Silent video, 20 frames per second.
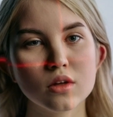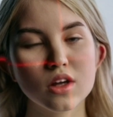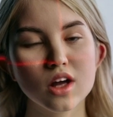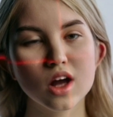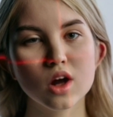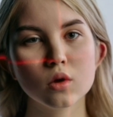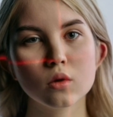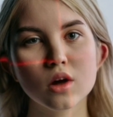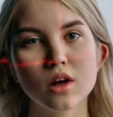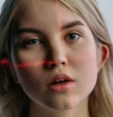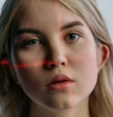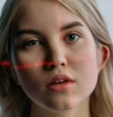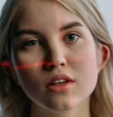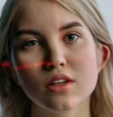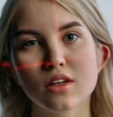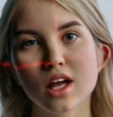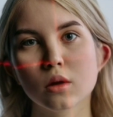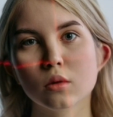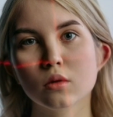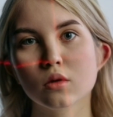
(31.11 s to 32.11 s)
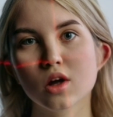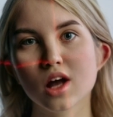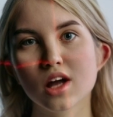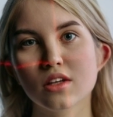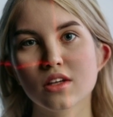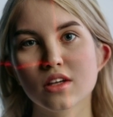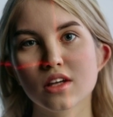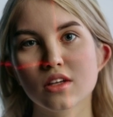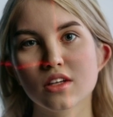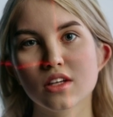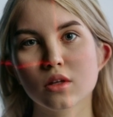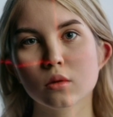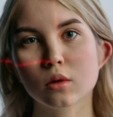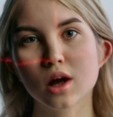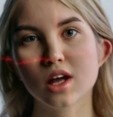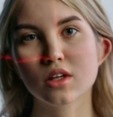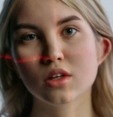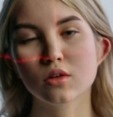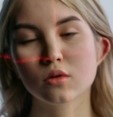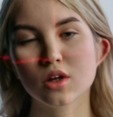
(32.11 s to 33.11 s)
Herein, DeepFace is the
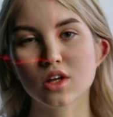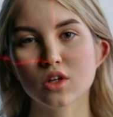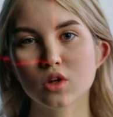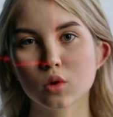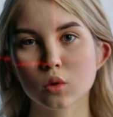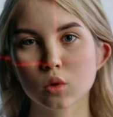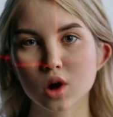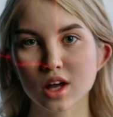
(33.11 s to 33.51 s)
best facial